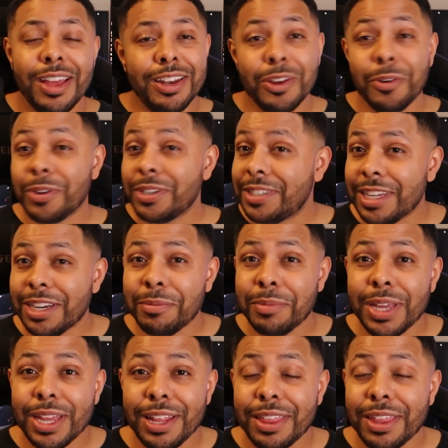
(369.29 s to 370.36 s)
No one's sending
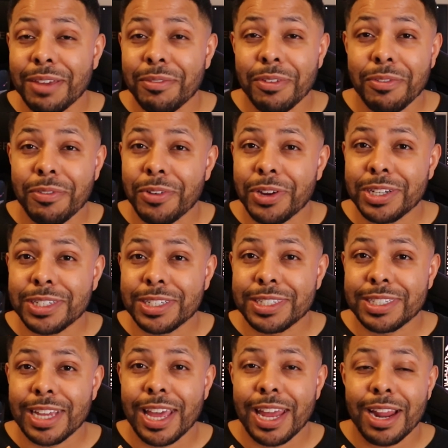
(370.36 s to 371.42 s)
me anything for free
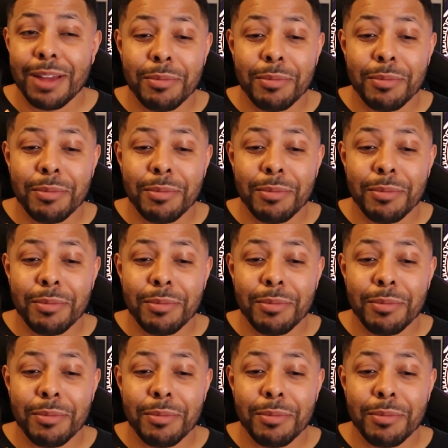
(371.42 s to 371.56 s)
just yet.